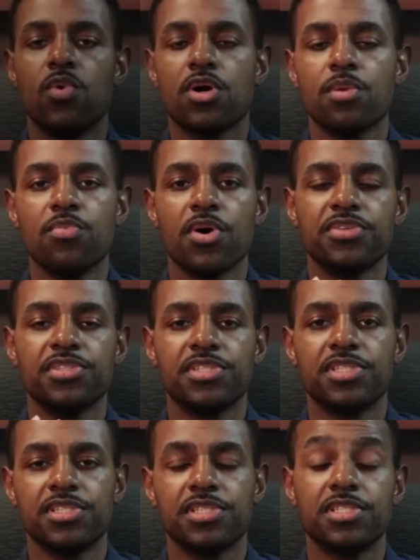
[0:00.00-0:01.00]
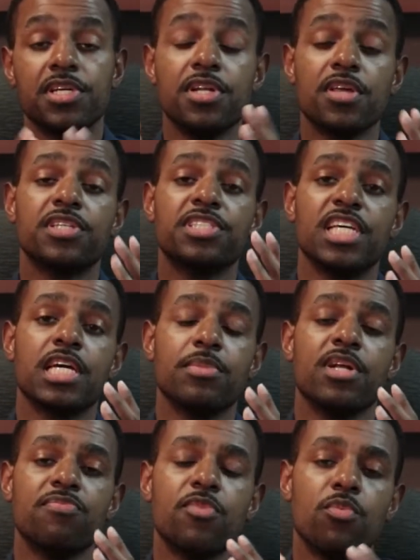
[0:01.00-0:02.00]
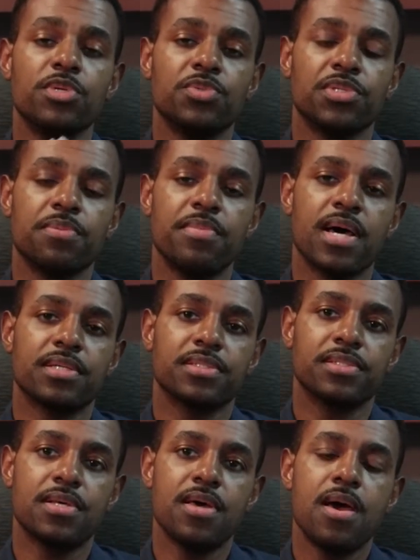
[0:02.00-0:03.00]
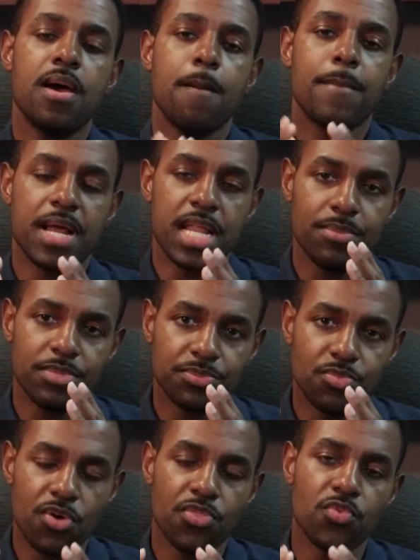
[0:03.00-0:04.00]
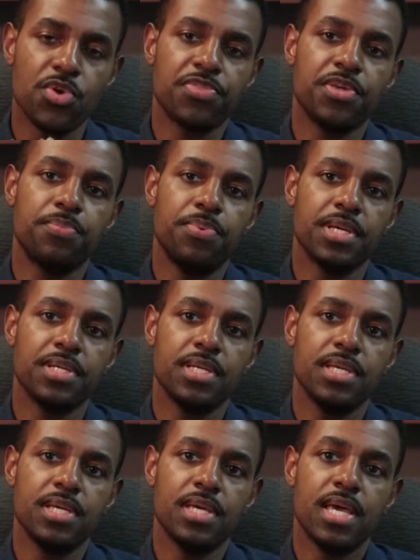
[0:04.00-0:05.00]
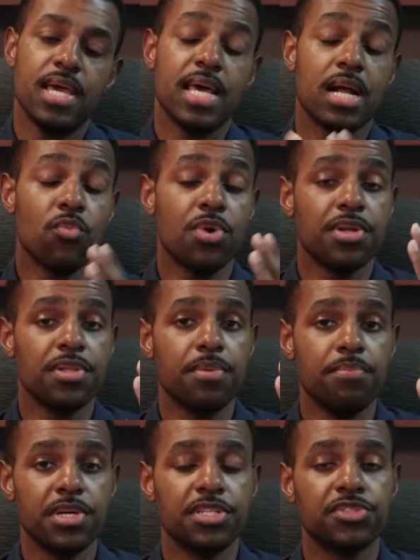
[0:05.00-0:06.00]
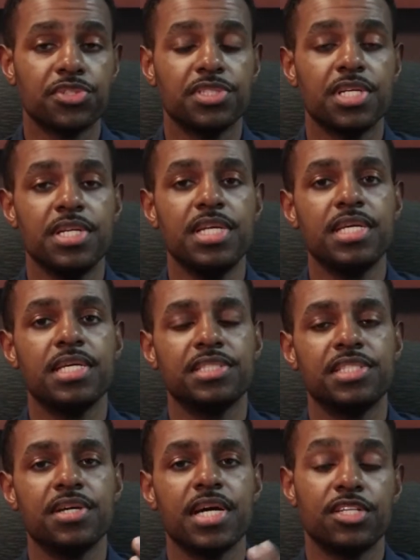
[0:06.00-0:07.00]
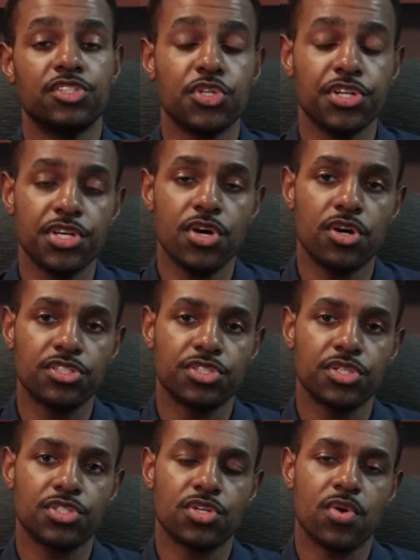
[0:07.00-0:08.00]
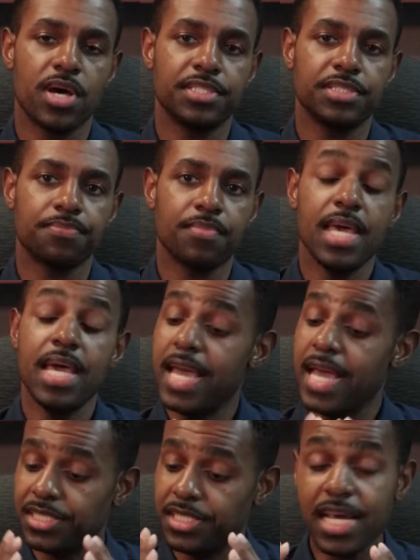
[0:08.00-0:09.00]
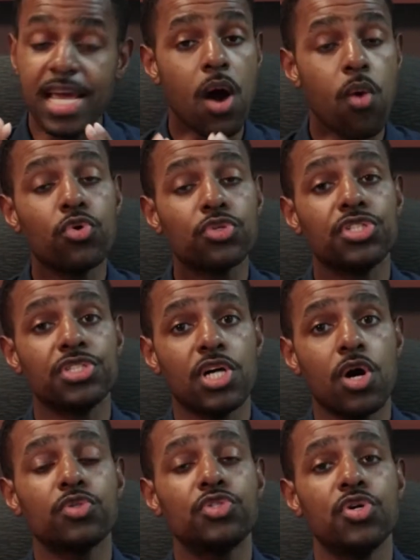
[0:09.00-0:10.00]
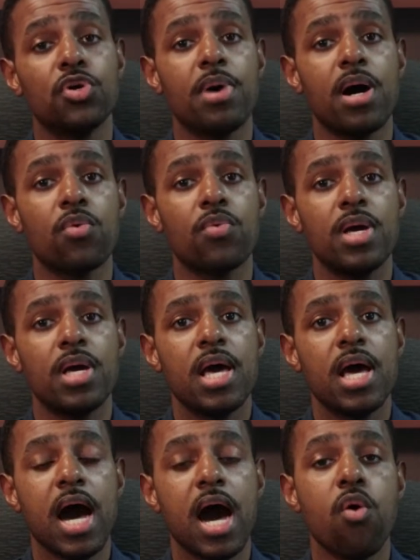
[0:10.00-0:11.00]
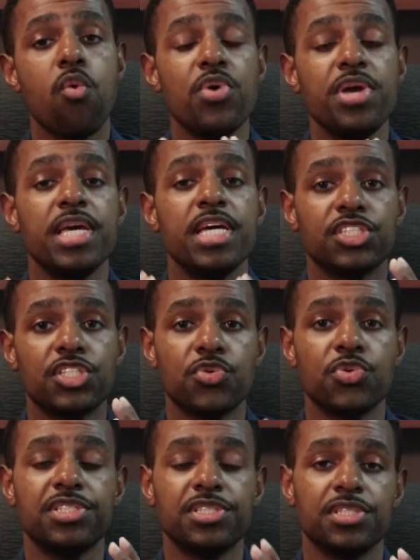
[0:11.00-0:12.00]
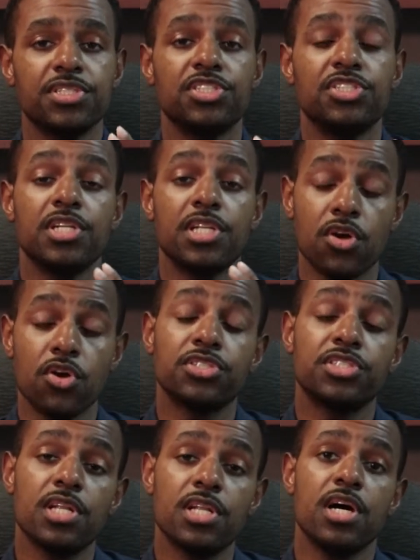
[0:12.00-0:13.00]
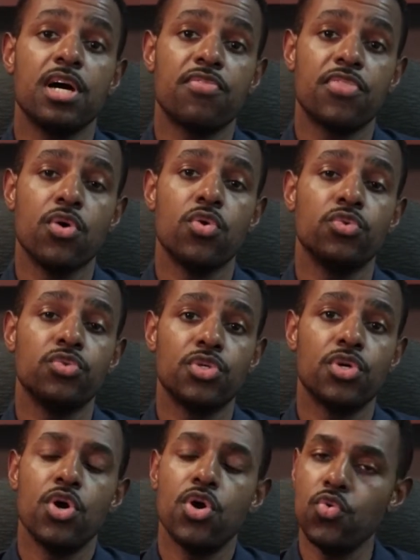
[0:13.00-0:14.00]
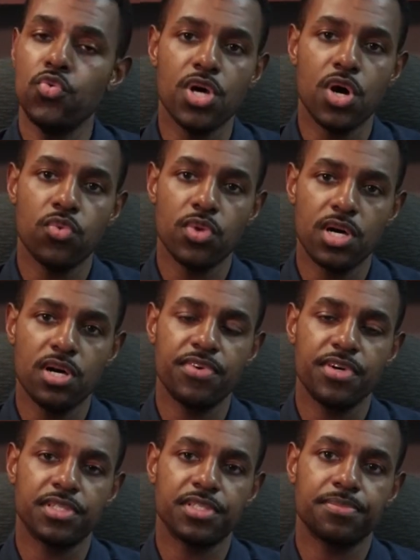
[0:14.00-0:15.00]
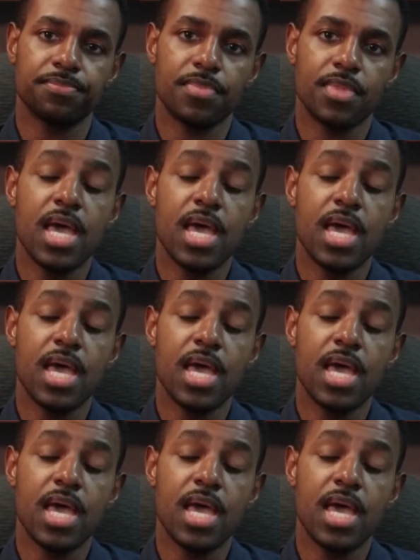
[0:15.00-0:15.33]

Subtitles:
Welcome, brothers and sisters, to another segment of Moments with the Master. My name is Brother Trinity, and I'm one of the ministers and deacons here at the Trinity God's Church of Christ. And today I want to talk to you about how we as Christians should learn to love those who don't love us.